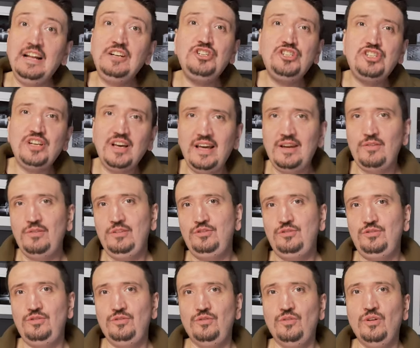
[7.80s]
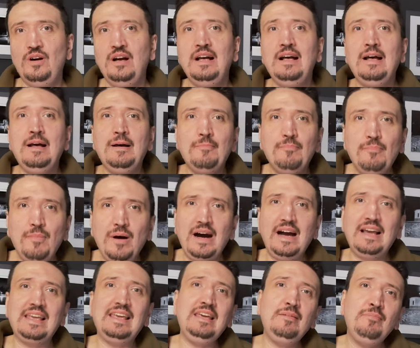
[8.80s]
and share with you
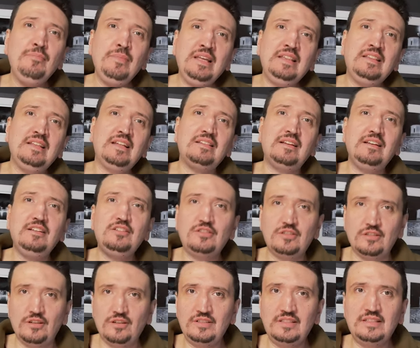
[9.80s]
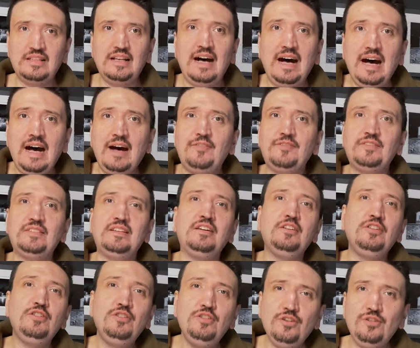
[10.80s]
my immediate thoughts after
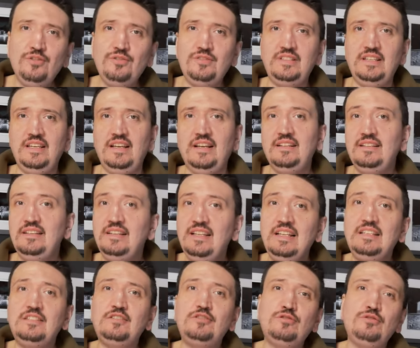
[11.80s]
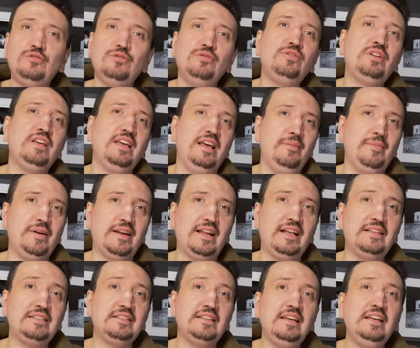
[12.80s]
using these two
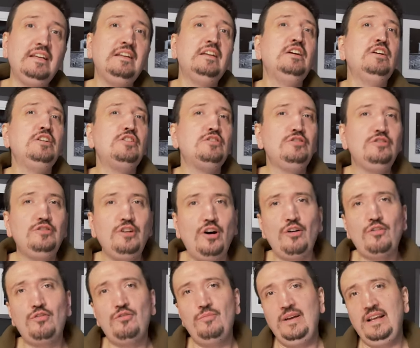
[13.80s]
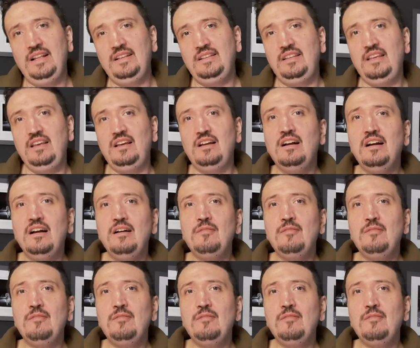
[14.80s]
cameras in documenting